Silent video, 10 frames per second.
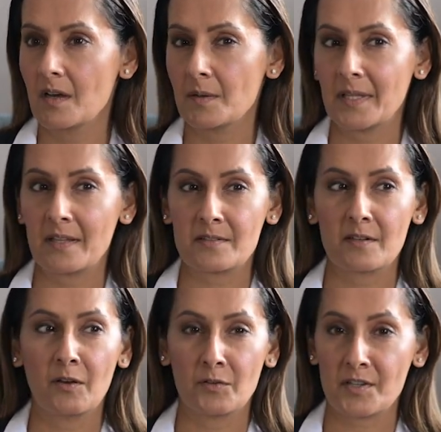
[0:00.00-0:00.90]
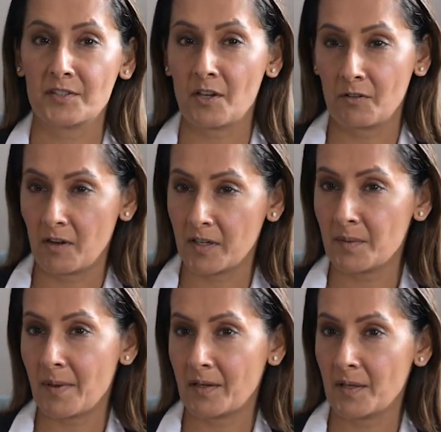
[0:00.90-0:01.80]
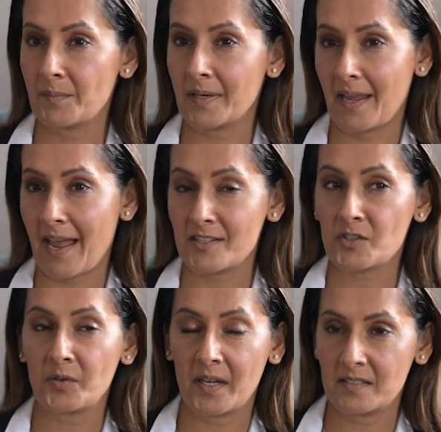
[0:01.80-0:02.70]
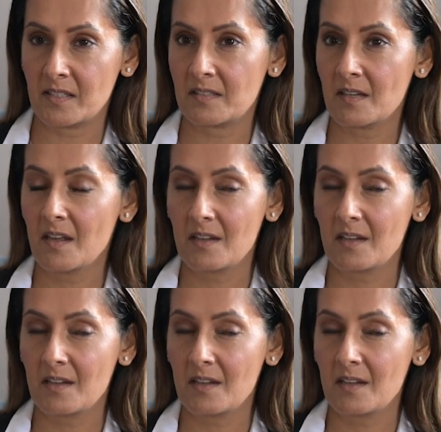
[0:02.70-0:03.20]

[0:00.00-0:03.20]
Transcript: I mean, there's lots I don't like about it, but it has created